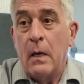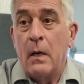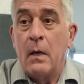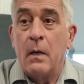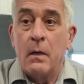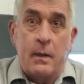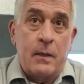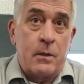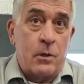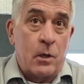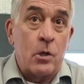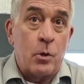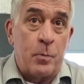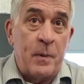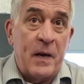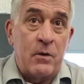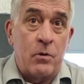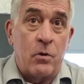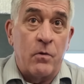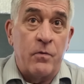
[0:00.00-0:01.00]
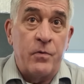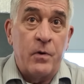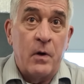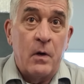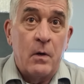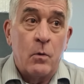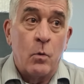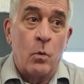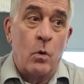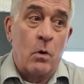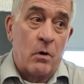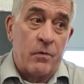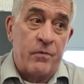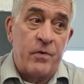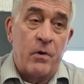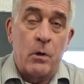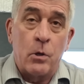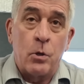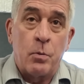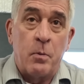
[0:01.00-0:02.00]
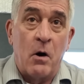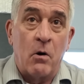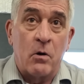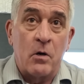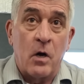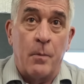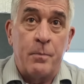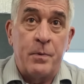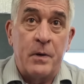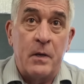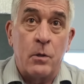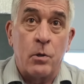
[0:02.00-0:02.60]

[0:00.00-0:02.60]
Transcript: it's expensive. We're a very small company,